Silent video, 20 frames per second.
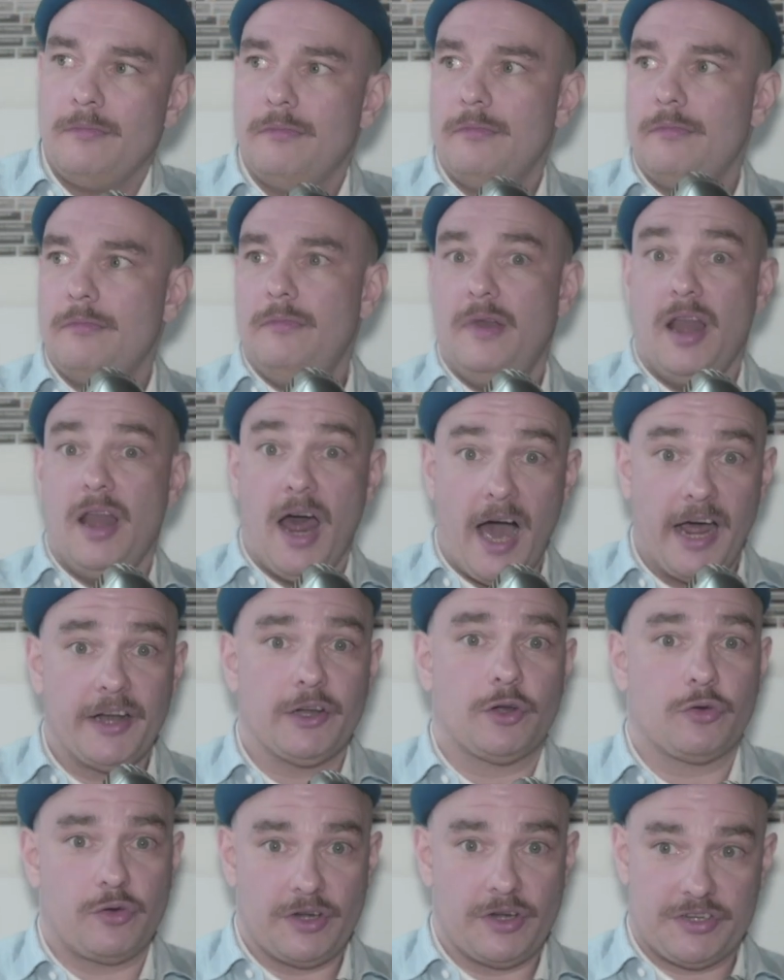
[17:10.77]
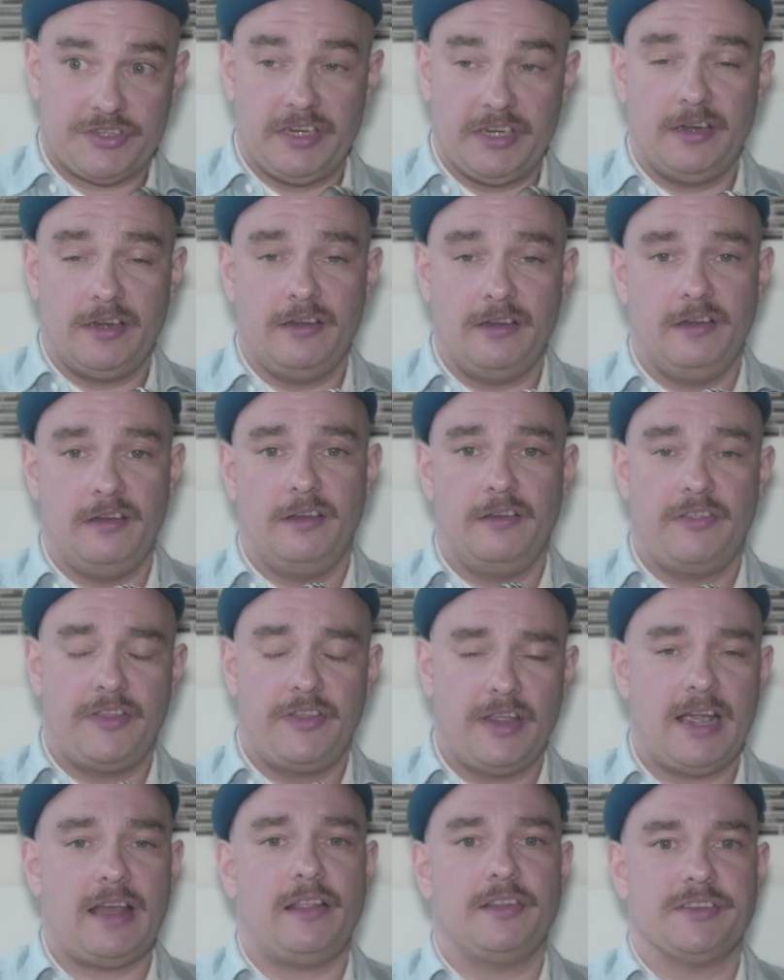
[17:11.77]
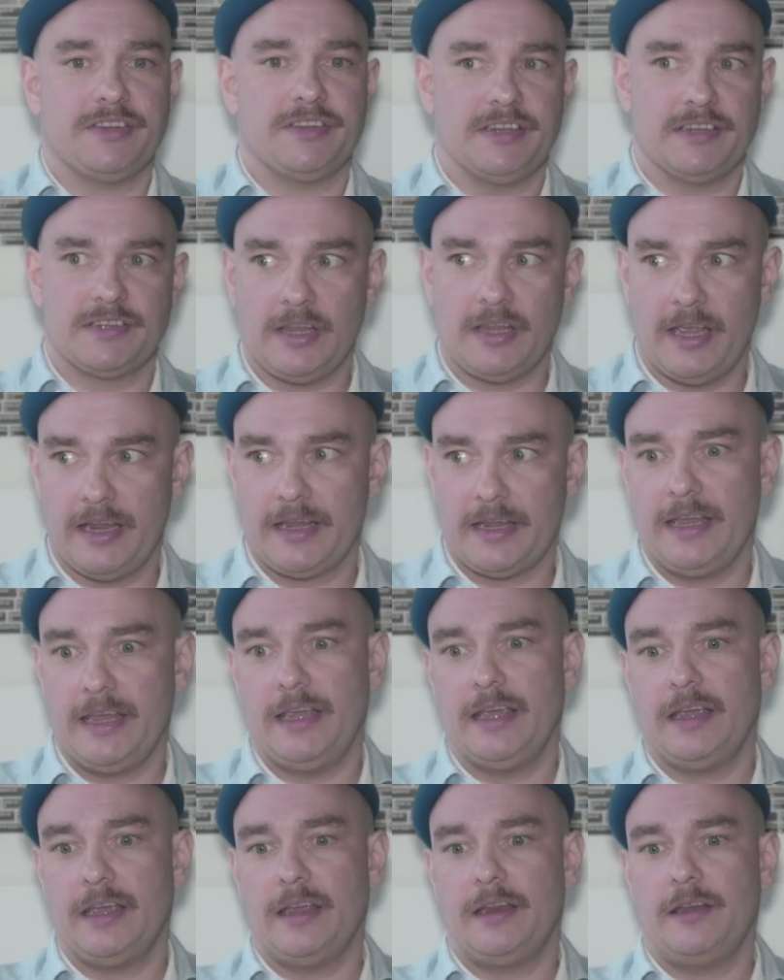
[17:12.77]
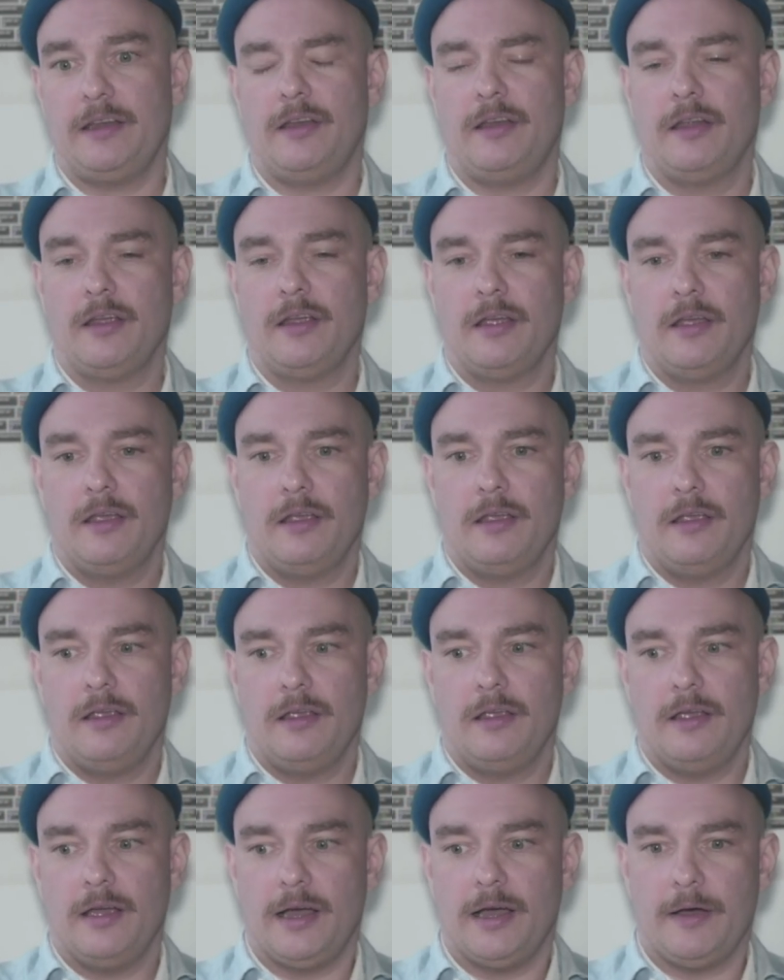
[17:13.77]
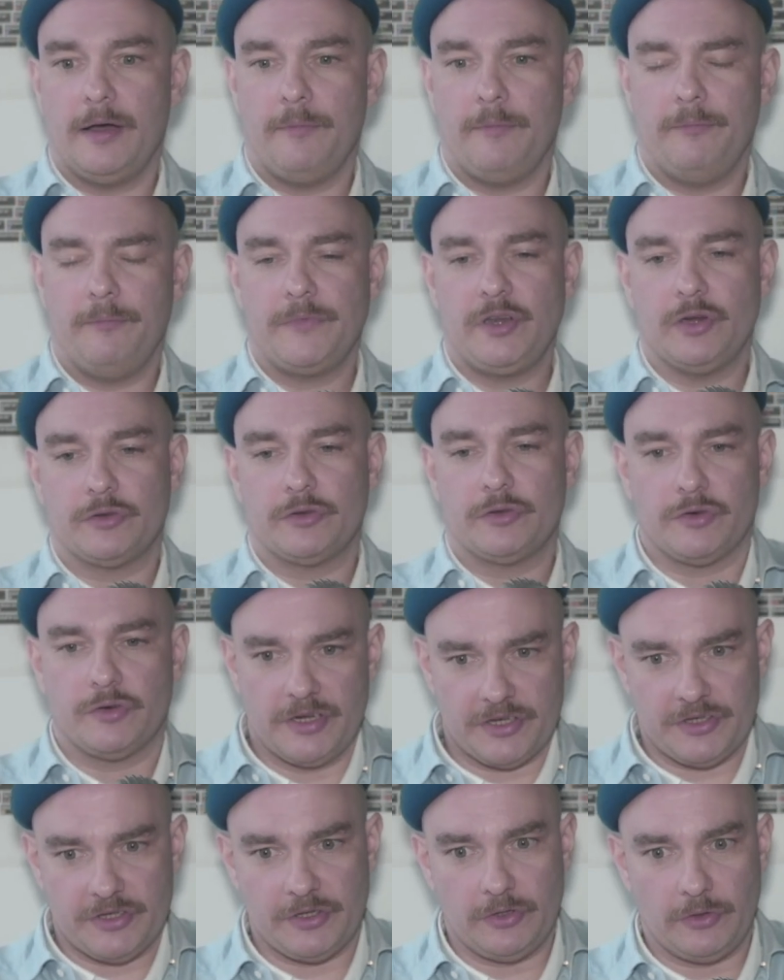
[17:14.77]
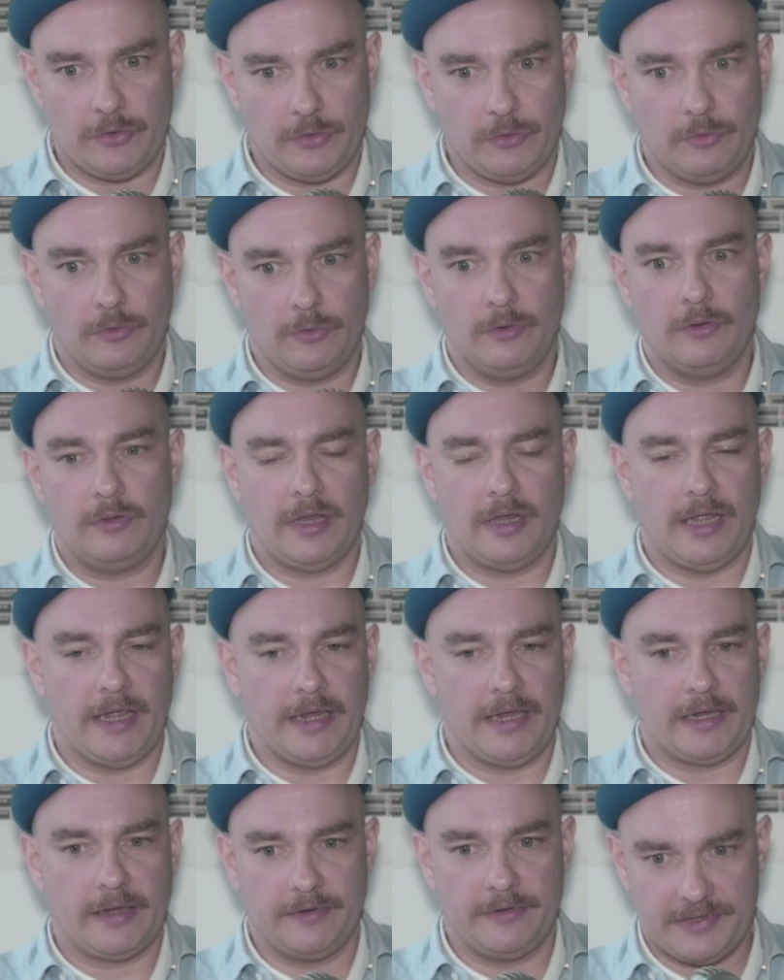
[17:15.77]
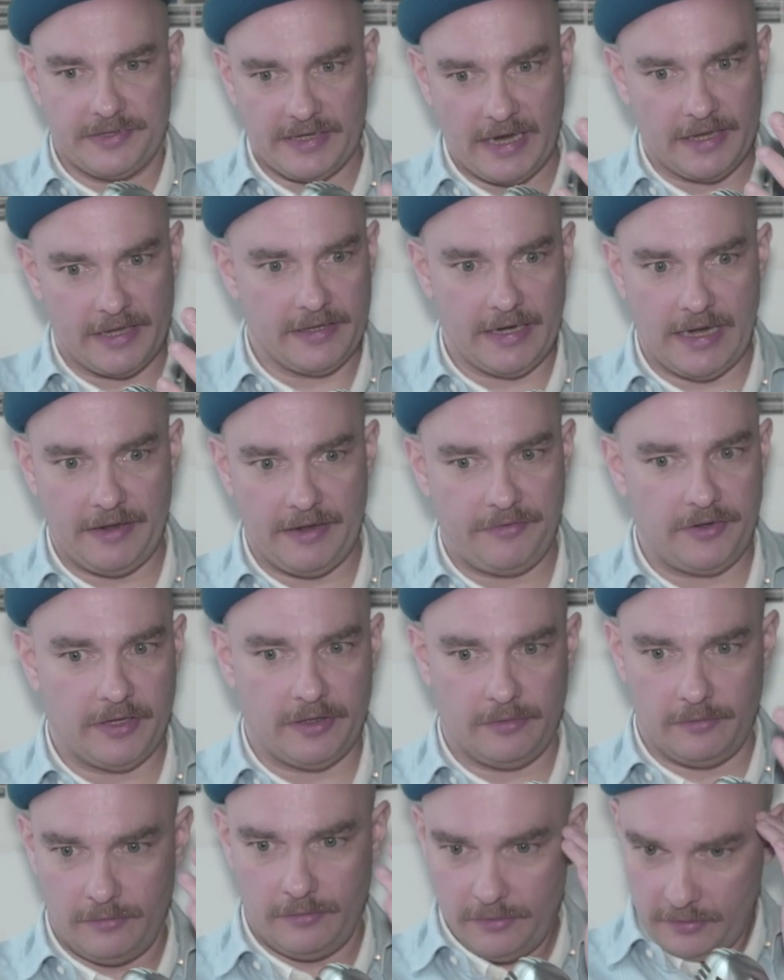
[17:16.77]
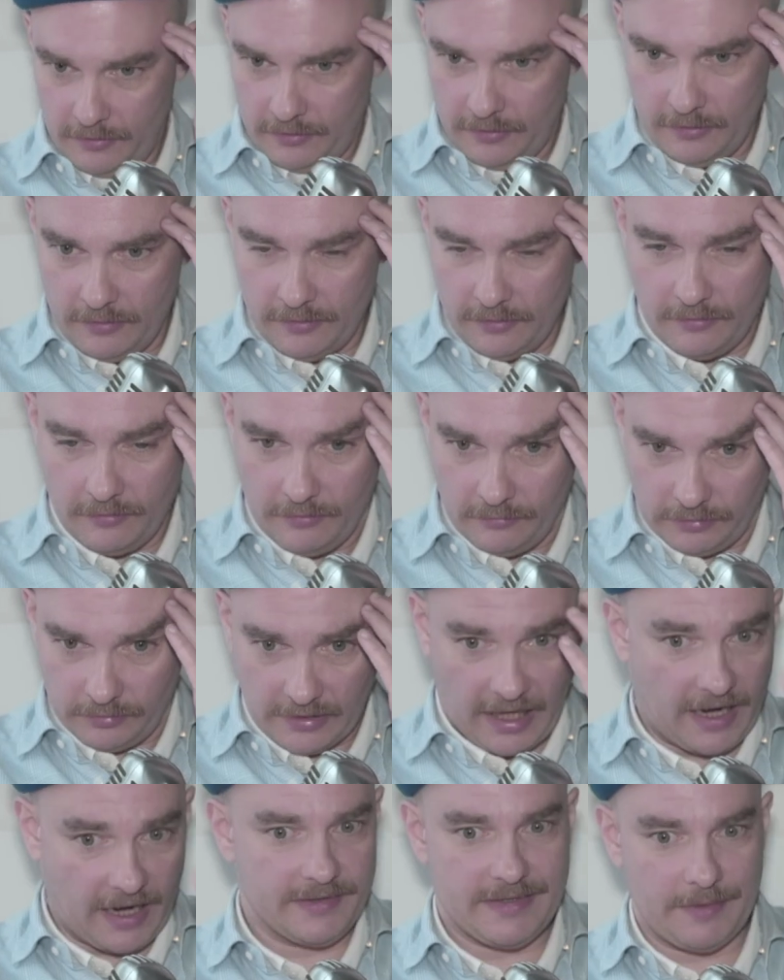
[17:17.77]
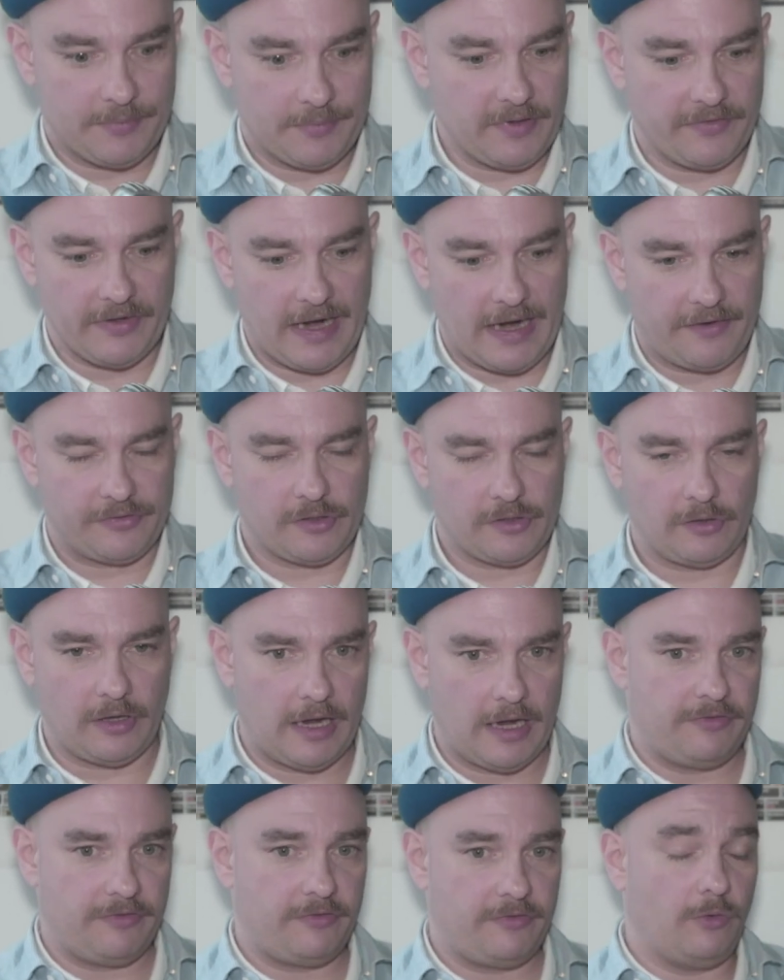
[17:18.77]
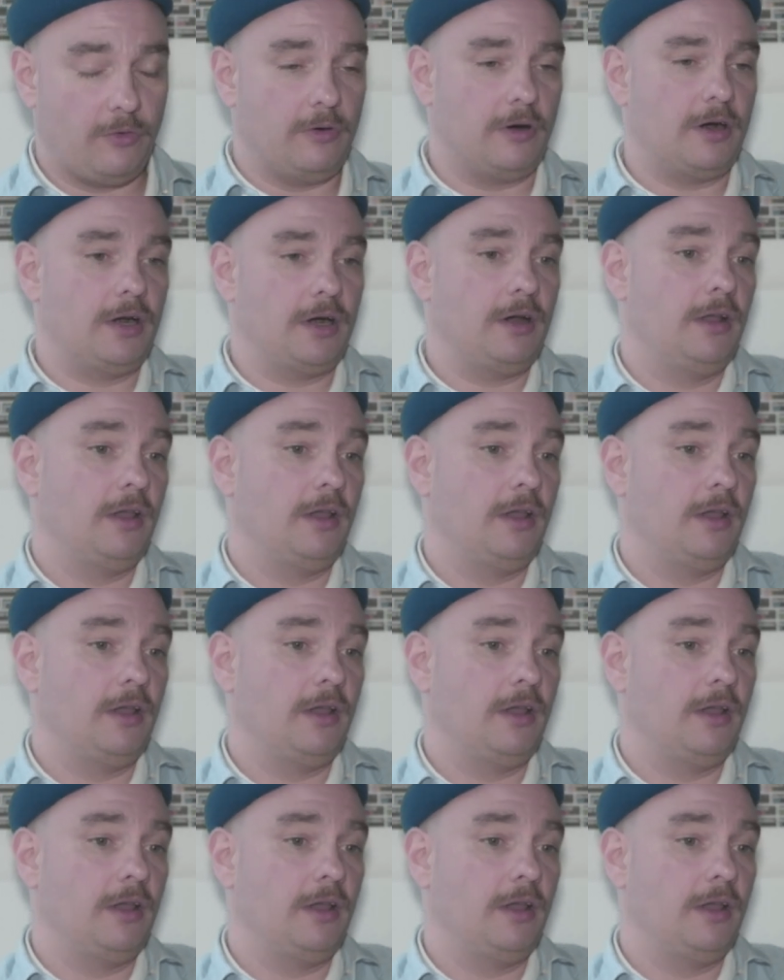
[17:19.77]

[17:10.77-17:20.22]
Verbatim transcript: non-Christian theologies, like in um, you know traditional like Scandinavian concept of the afterlife or